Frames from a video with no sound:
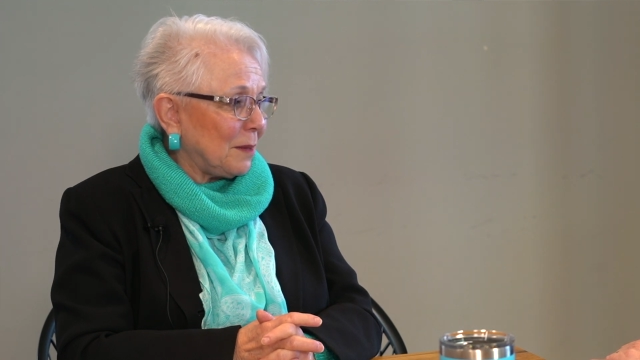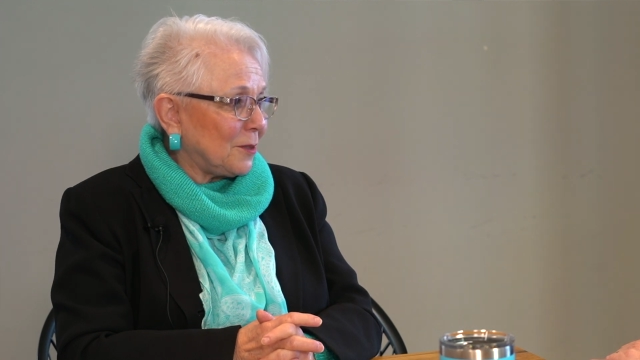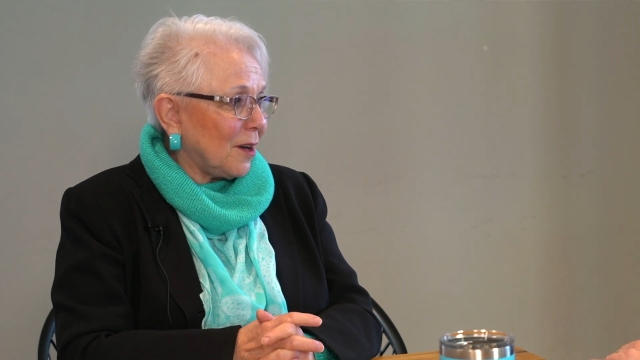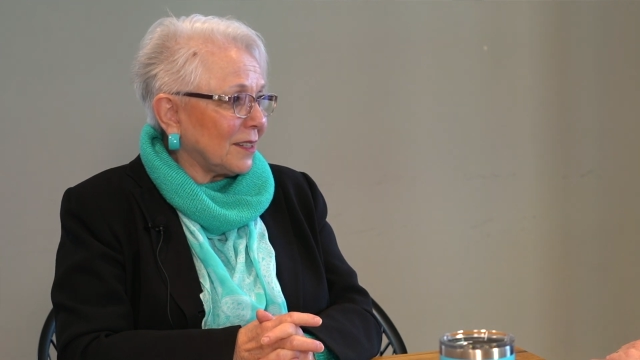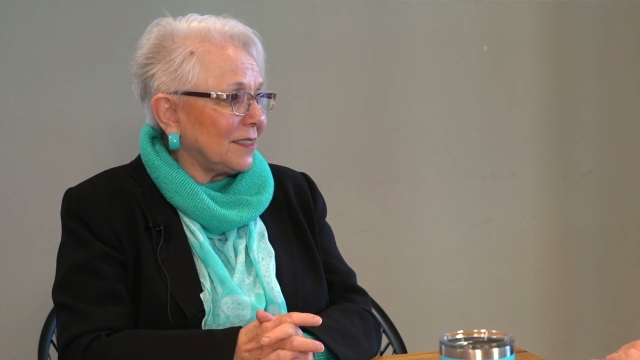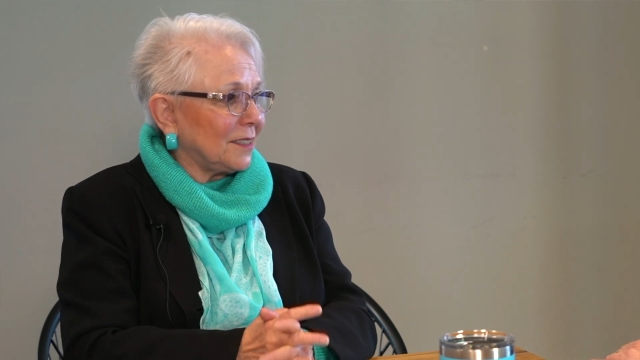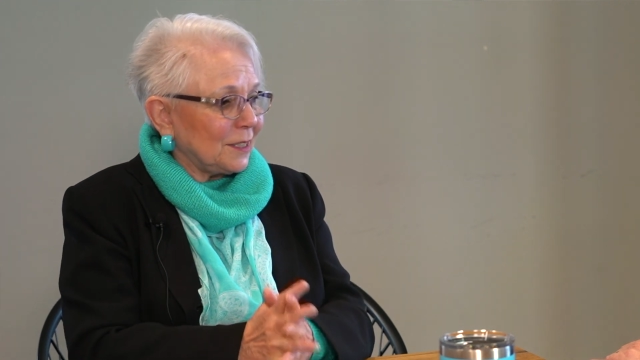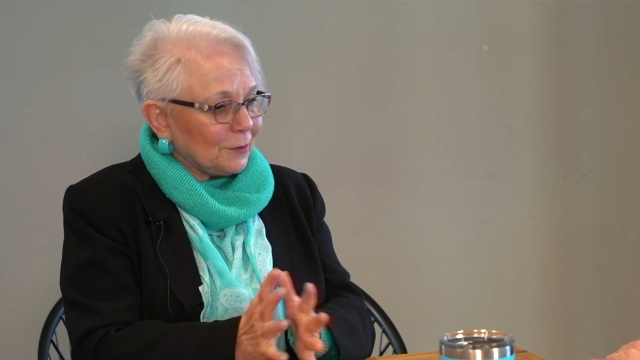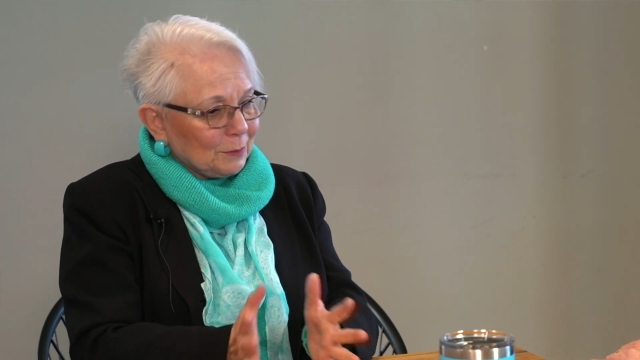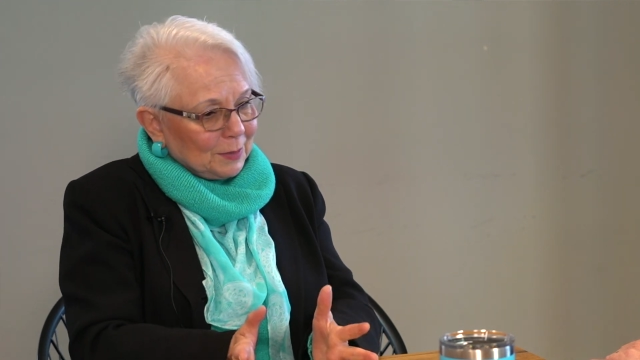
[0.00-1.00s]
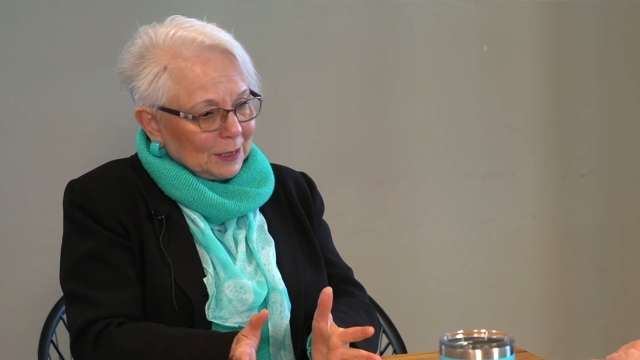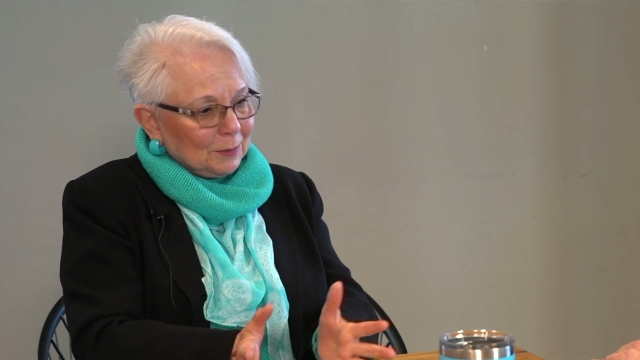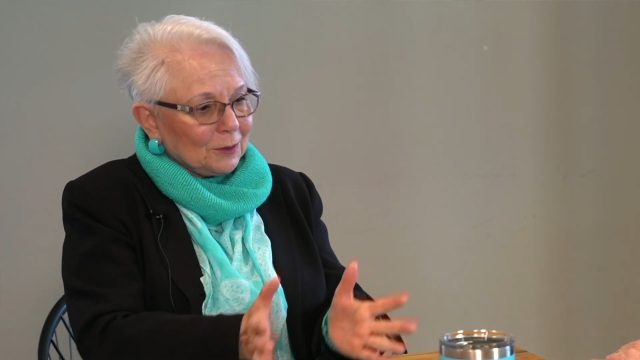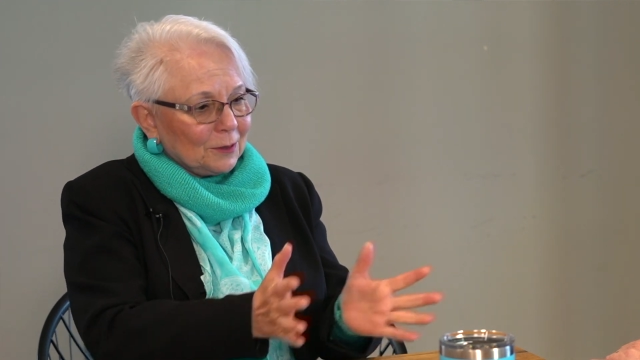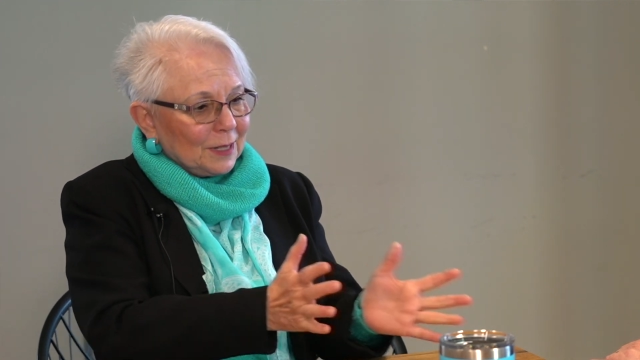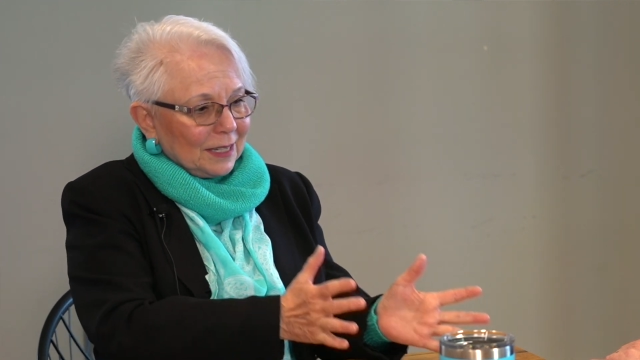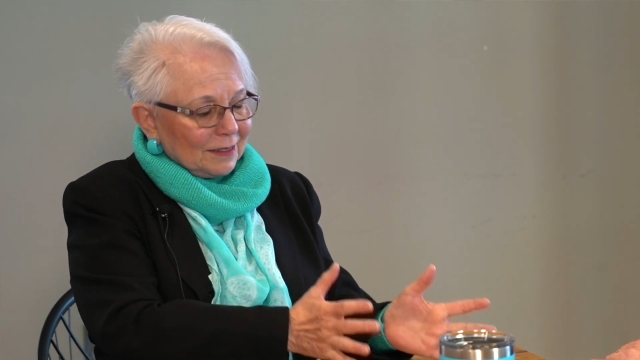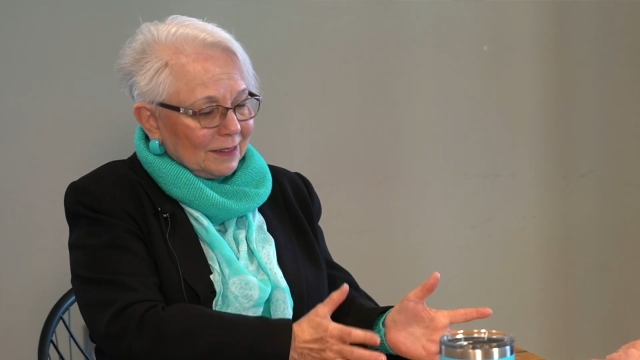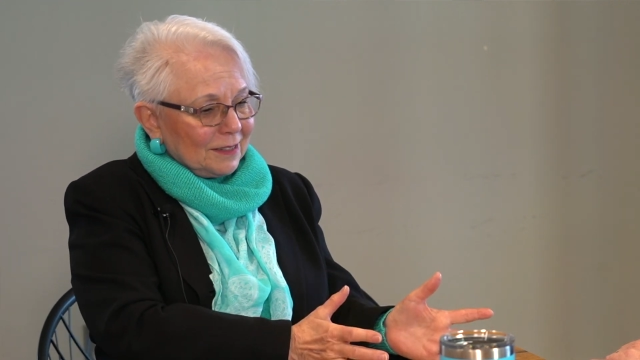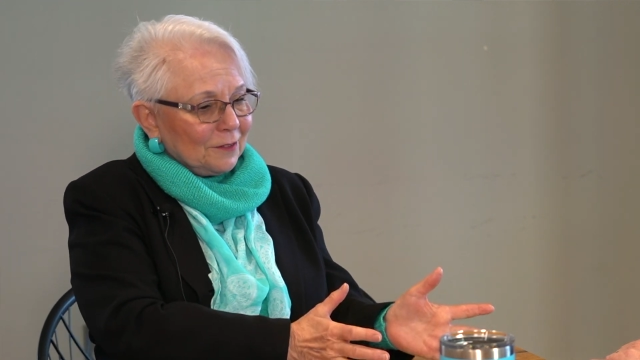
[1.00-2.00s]
We keep talking to different
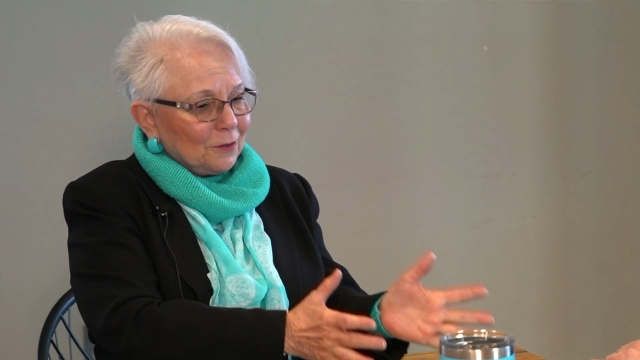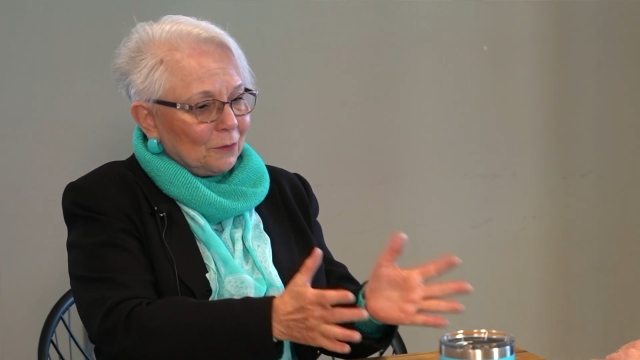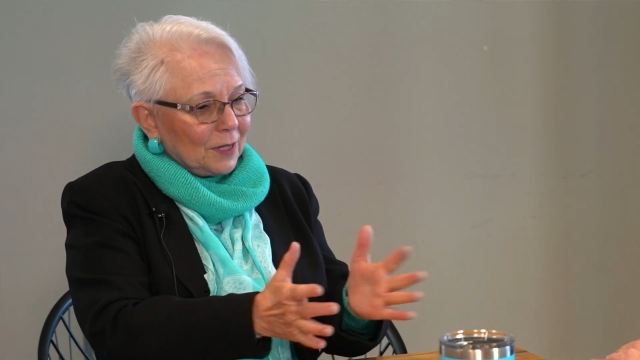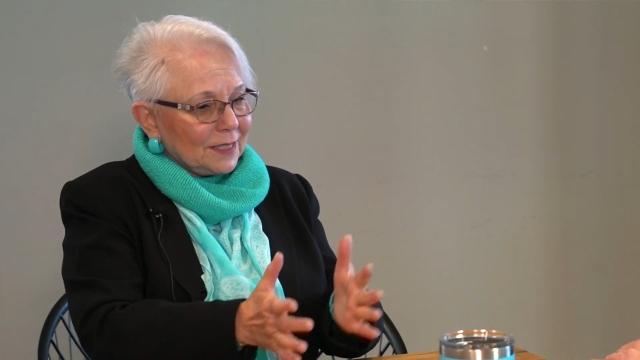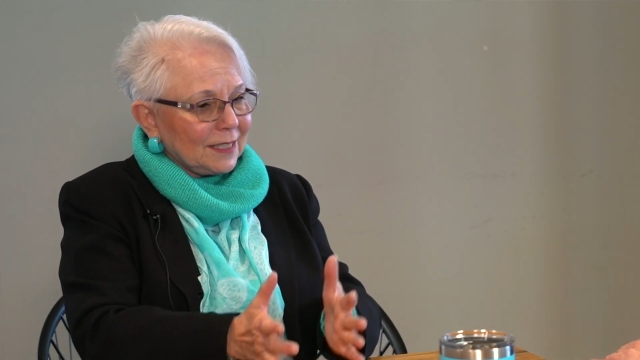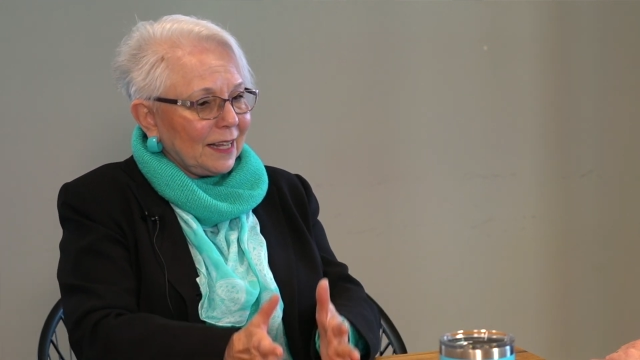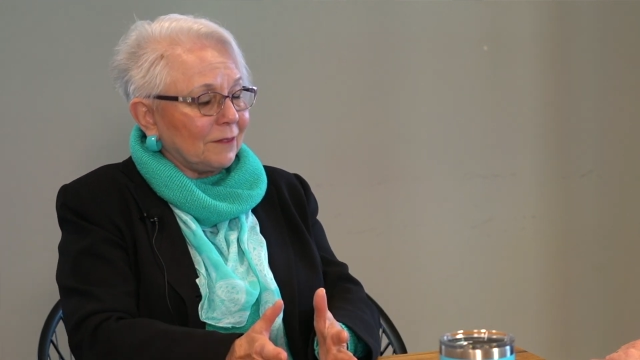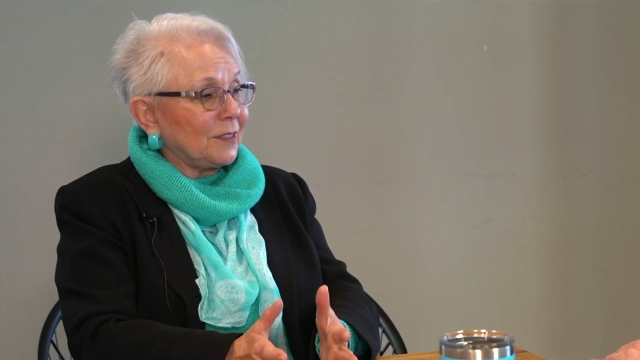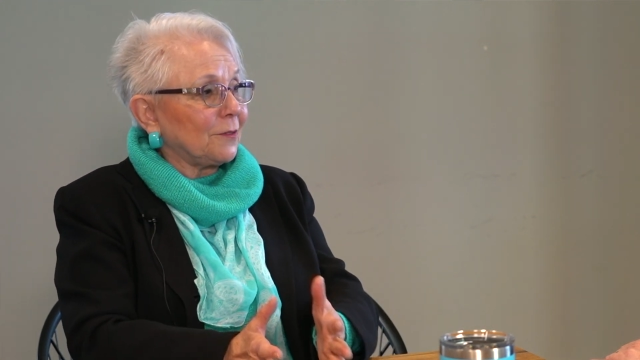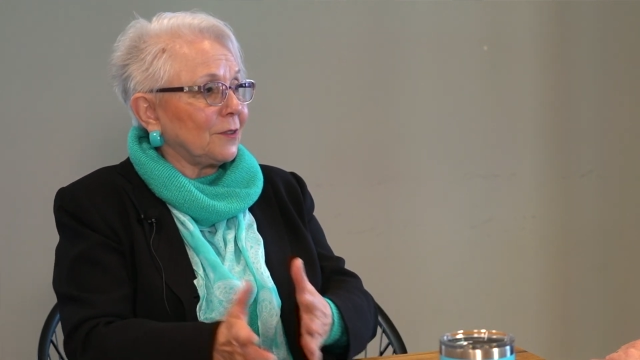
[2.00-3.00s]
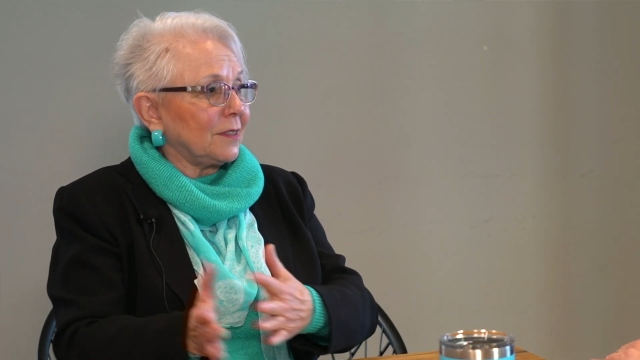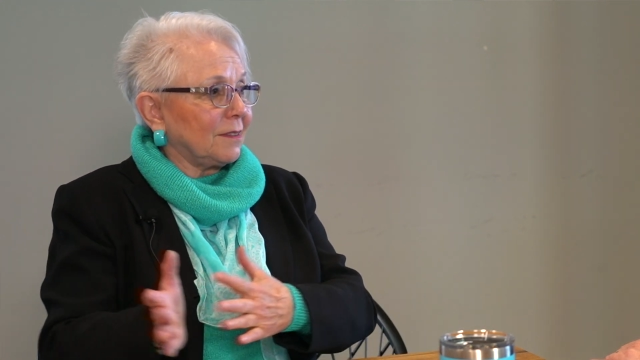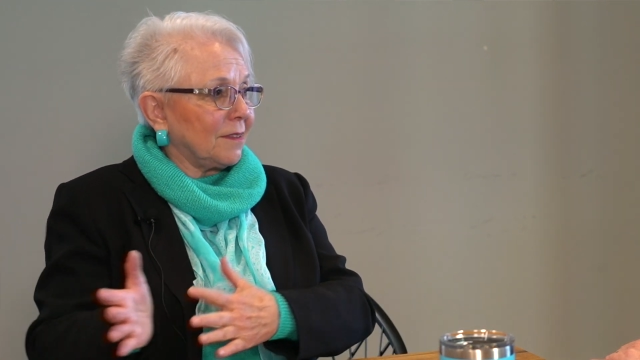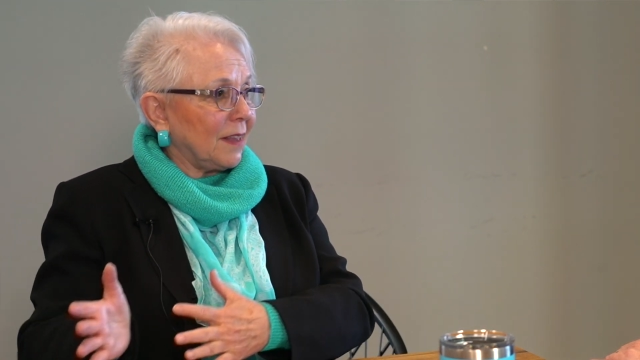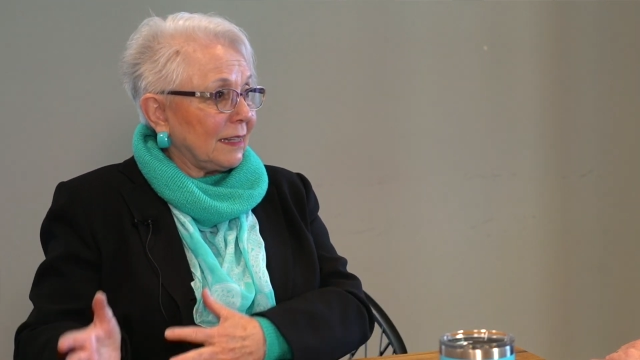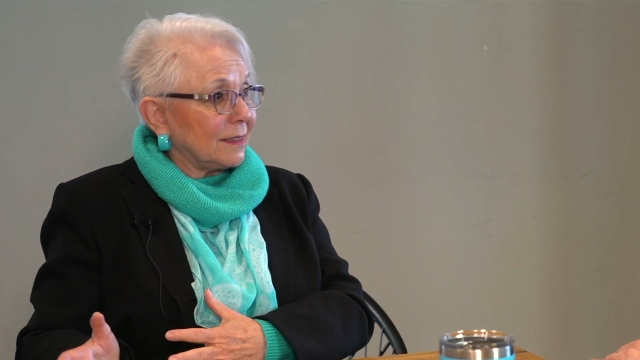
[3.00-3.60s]
people and different ones that have different